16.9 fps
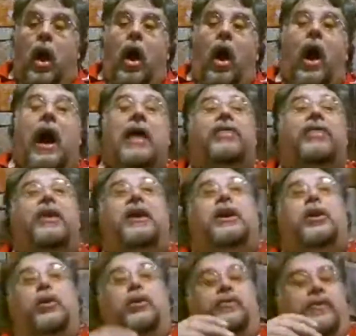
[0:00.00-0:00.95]
I think
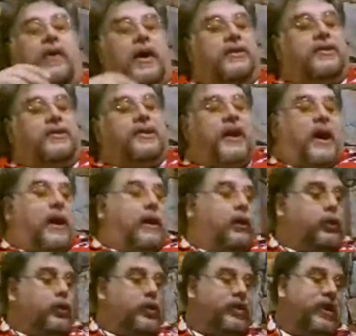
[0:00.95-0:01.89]
you would find Psy
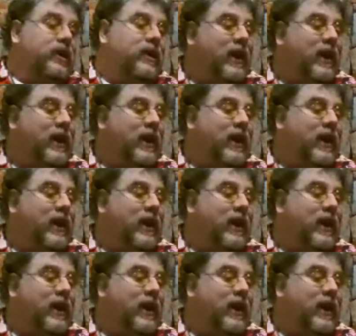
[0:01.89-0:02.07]
interesting.